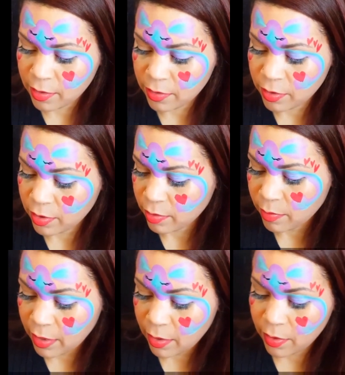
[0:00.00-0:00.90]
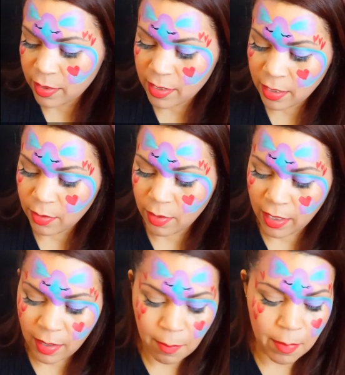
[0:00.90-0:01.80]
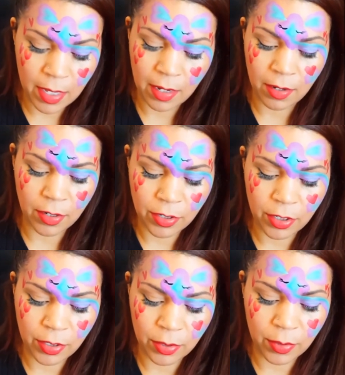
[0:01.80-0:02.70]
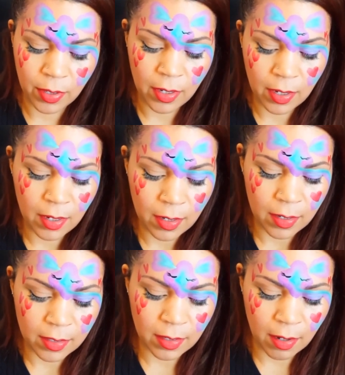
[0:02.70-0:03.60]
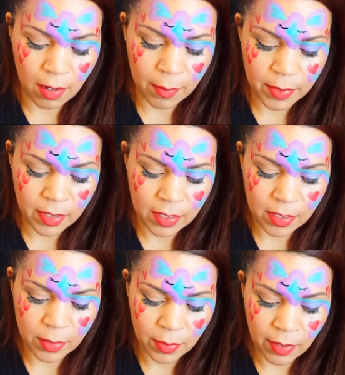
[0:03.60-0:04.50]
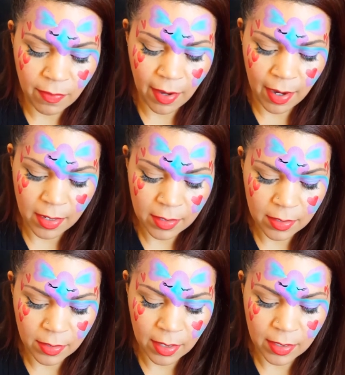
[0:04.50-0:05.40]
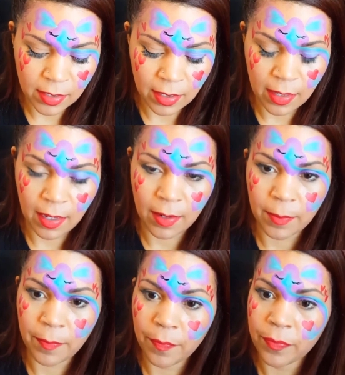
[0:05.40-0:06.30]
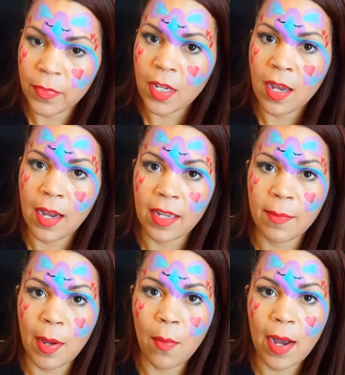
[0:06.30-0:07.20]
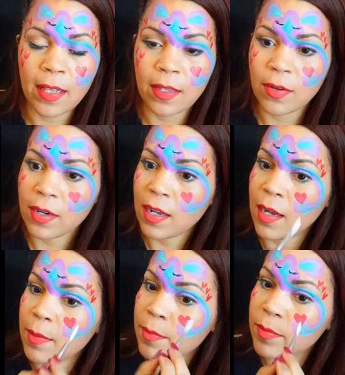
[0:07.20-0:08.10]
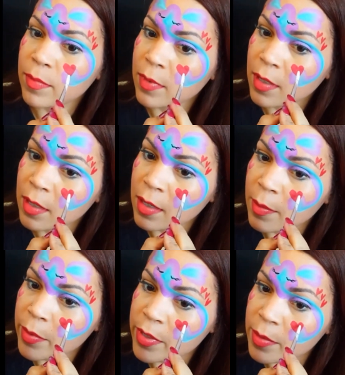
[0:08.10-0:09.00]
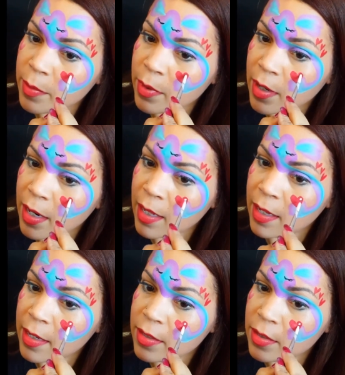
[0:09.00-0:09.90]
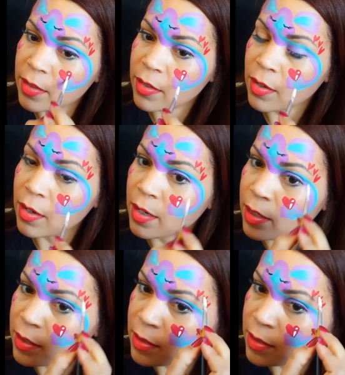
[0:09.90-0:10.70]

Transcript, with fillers: should really only take you like a minute or two tops because it's really fast, so that's a good thing. I get my white loaded up, put some little highlights on your hearts,